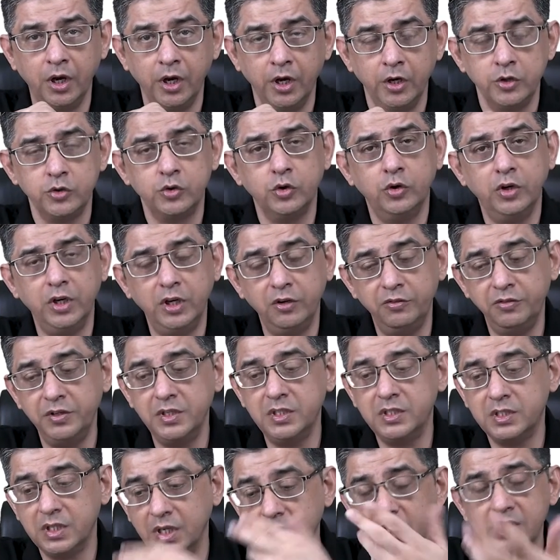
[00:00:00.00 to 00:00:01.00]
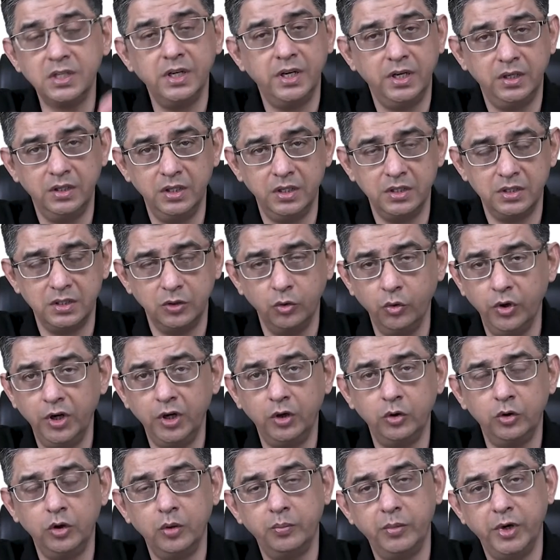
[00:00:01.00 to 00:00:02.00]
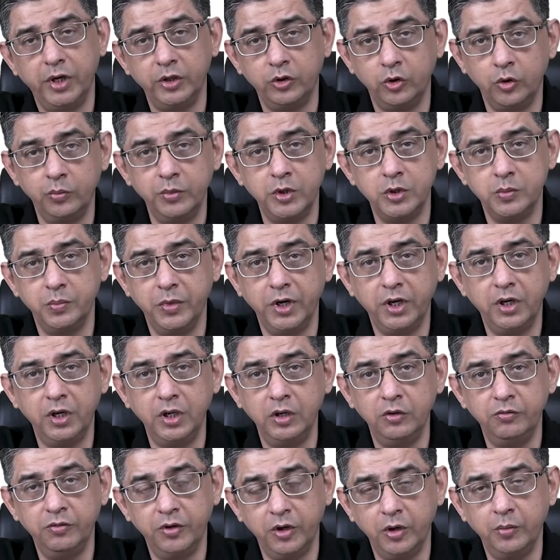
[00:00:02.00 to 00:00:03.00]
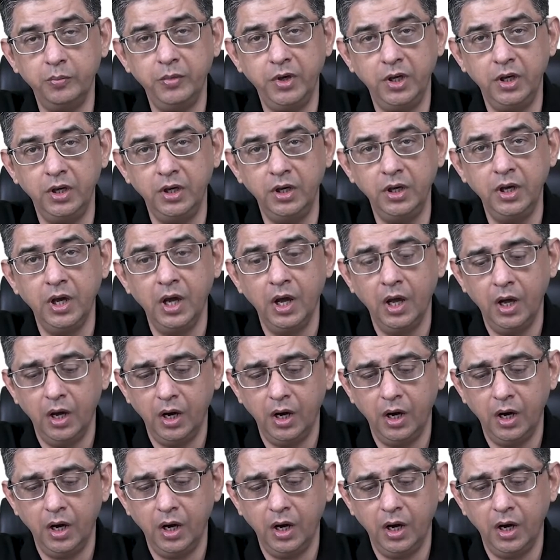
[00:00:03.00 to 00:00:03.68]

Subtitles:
So if he says like this, going to the bathroom is big deal for me,